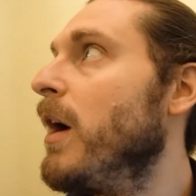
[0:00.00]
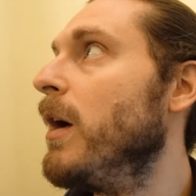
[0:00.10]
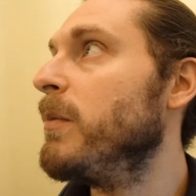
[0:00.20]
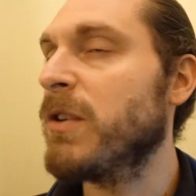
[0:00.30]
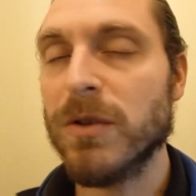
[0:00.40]

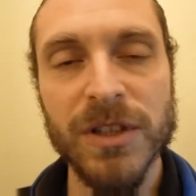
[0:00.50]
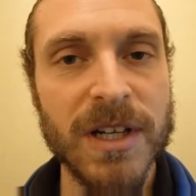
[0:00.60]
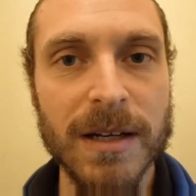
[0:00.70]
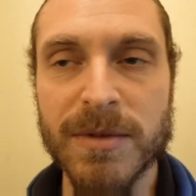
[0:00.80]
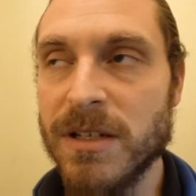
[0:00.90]
as long as
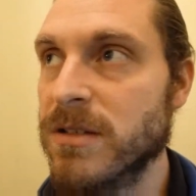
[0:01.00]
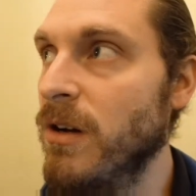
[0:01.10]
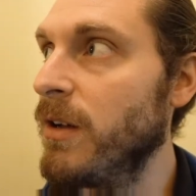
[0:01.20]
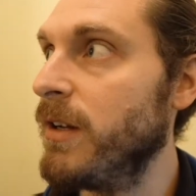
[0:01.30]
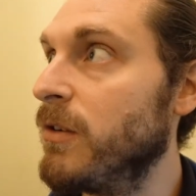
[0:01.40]
it's clipped
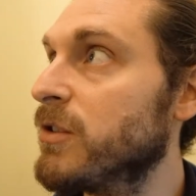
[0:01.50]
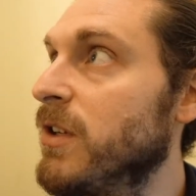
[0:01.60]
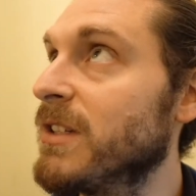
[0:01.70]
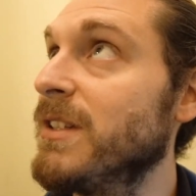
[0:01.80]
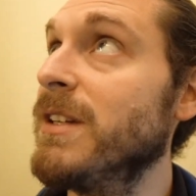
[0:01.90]
inside and looks
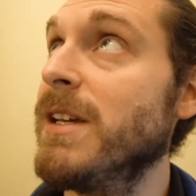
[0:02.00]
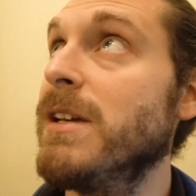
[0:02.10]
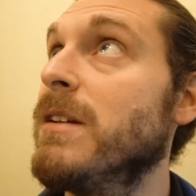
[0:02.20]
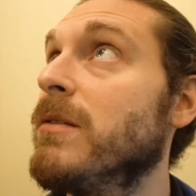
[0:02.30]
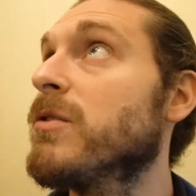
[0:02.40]
nice and
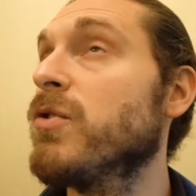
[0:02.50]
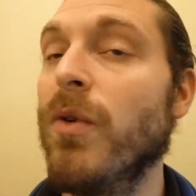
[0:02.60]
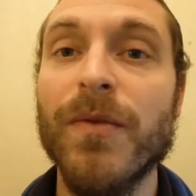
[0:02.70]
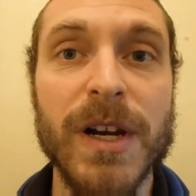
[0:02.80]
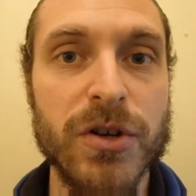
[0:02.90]
neat, and
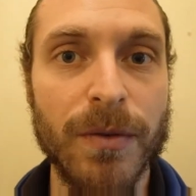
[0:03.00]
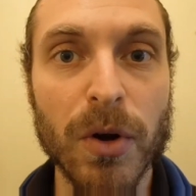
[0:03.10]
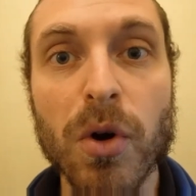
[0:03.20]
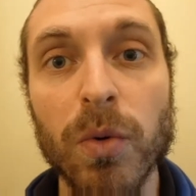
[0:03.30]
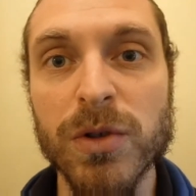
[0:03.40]
sort of finish off
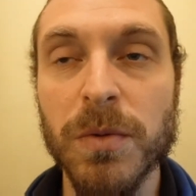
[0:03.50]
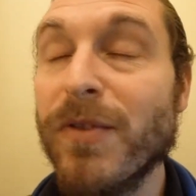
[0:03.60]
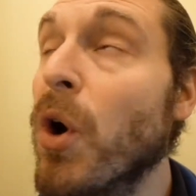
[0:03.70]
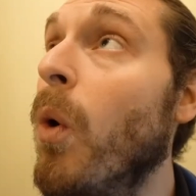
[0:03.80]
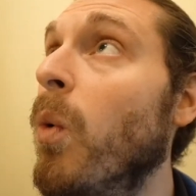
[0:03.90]
the corners
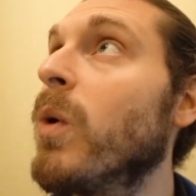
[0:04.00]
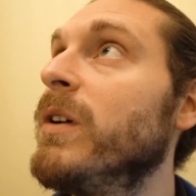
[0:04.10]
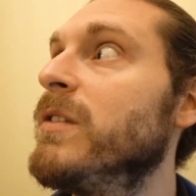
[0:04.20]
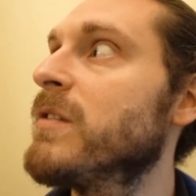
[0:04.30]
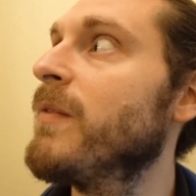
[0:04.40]
with
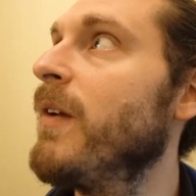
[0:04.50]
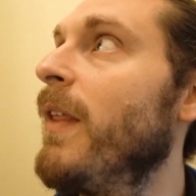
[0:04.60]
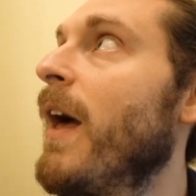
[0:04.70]
cork and stuff like